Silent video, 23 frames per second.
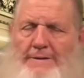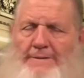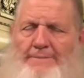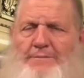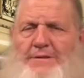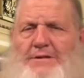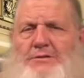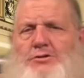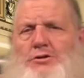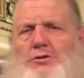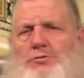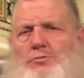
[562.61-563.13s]

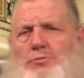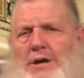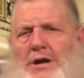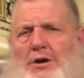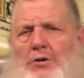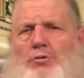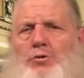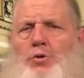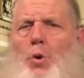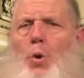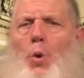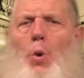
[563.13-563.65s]
These are
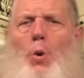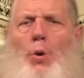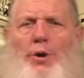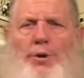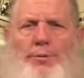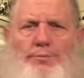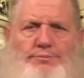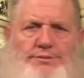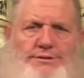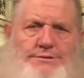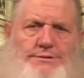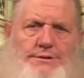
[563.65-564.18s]
round
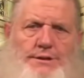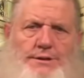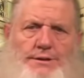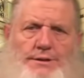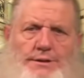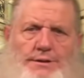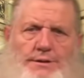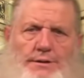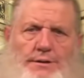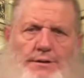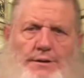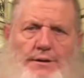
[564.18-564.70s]
orbs.
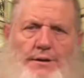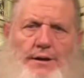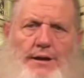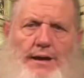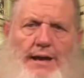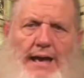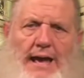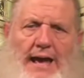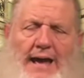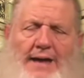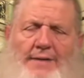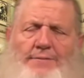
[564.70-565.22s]

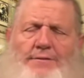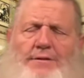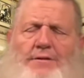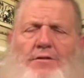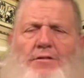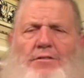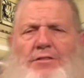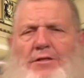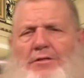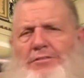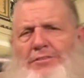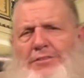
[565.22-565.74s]
And
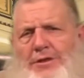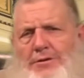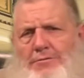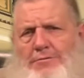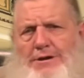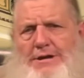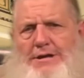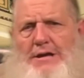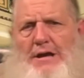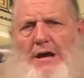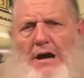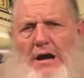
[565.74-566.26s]
the
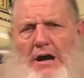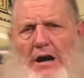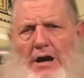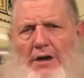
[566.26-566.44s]
theory